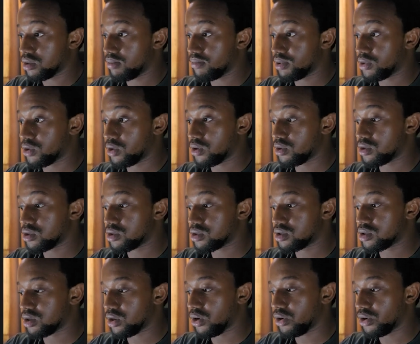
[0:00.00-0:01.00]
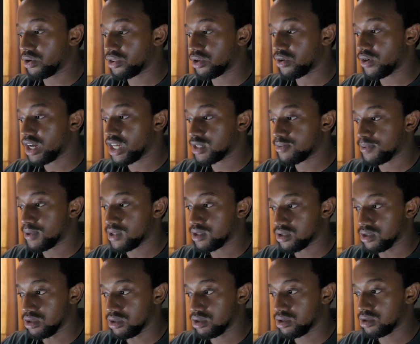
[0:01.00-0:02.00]
Because unauthorized
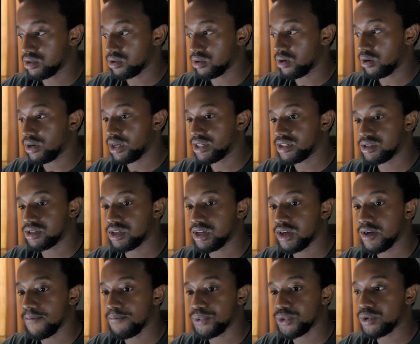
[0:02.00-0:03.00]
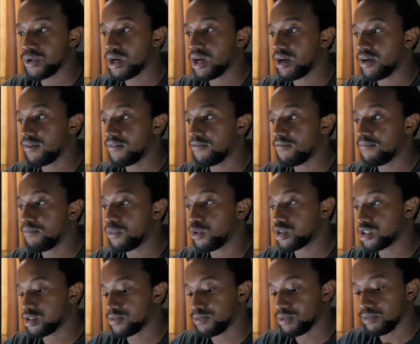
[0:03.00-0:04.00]
persons, or let's say you have
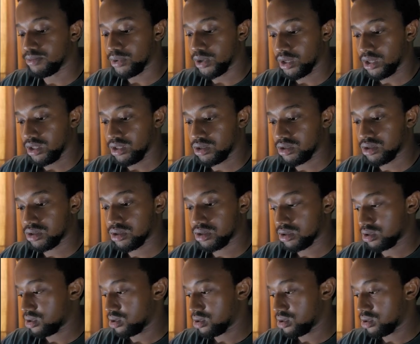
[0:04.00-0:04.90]
multiple buckets,